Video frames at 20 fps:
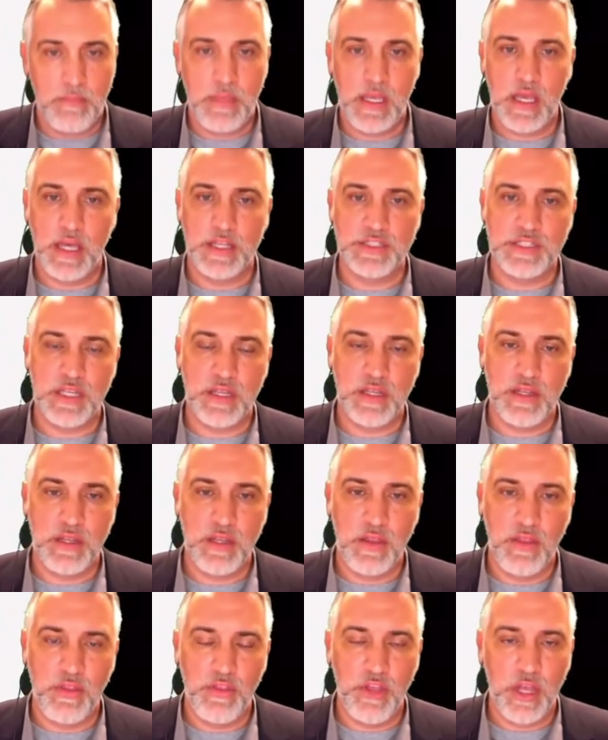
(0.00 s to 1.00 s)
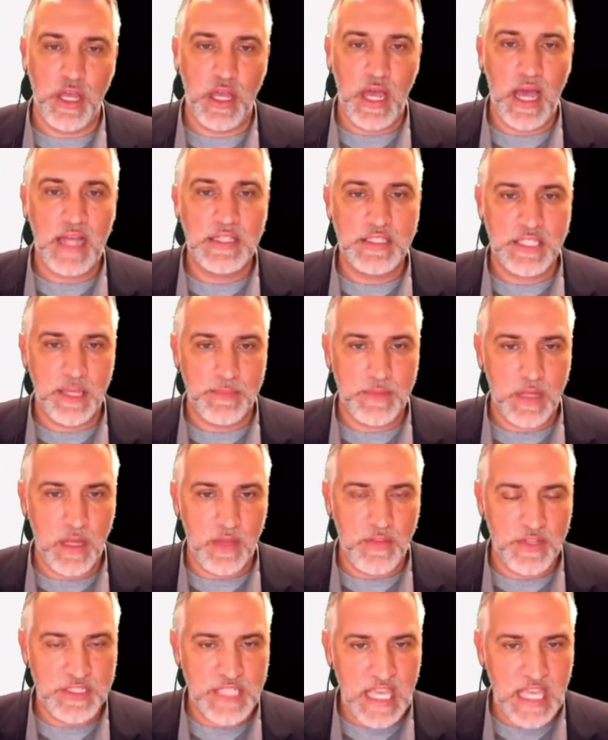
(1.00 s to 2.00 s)
Because the concept
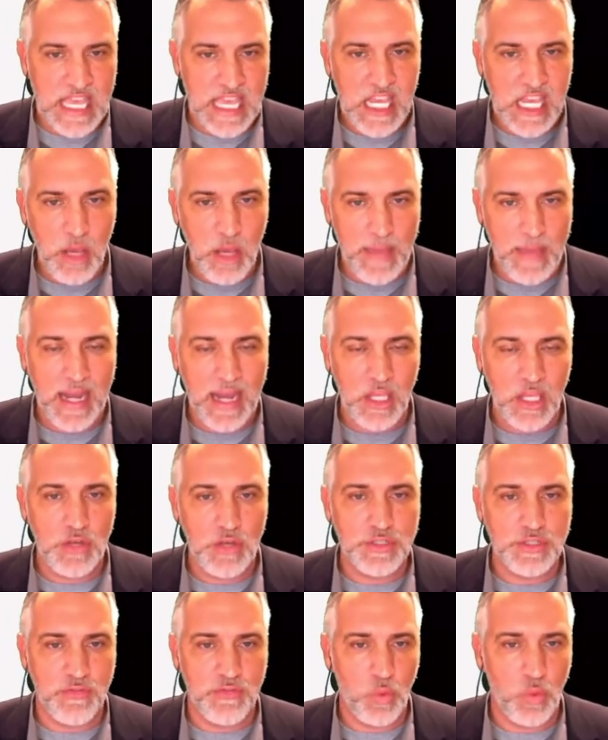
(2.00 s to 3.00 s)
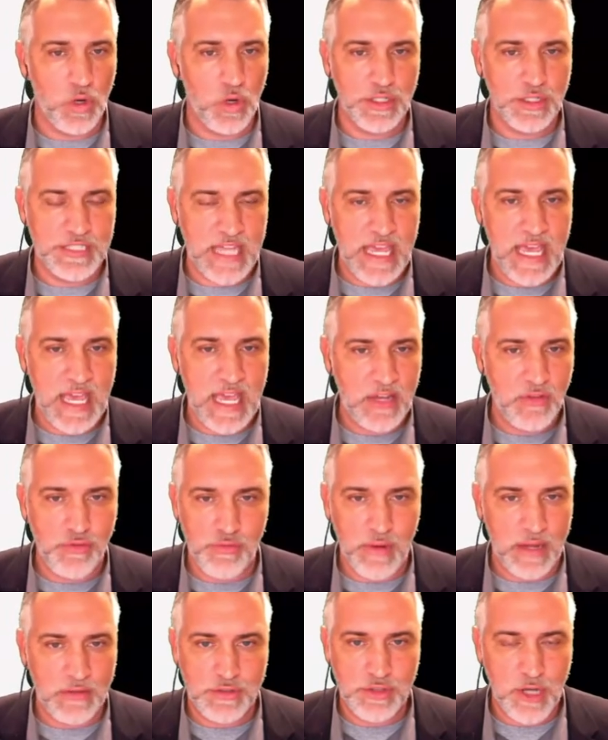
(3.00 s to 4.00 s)
of this idiomatic use of the word dead
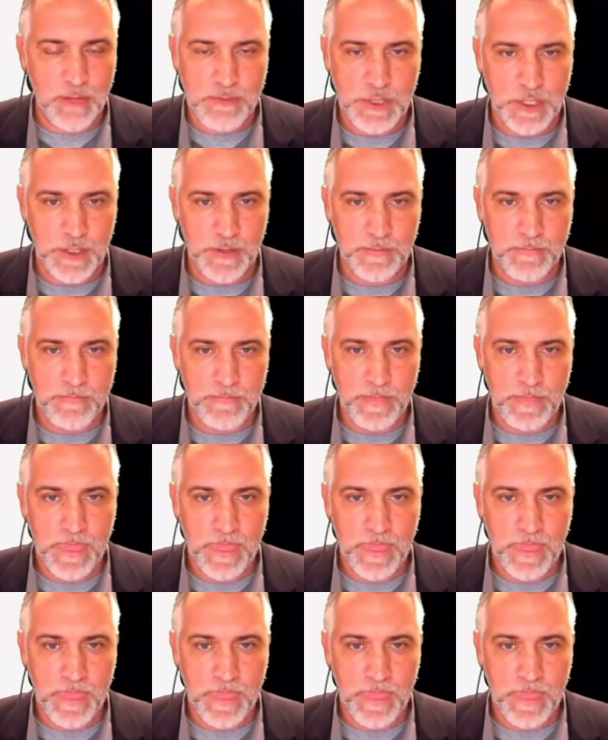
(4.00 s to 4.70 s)
throughout scripture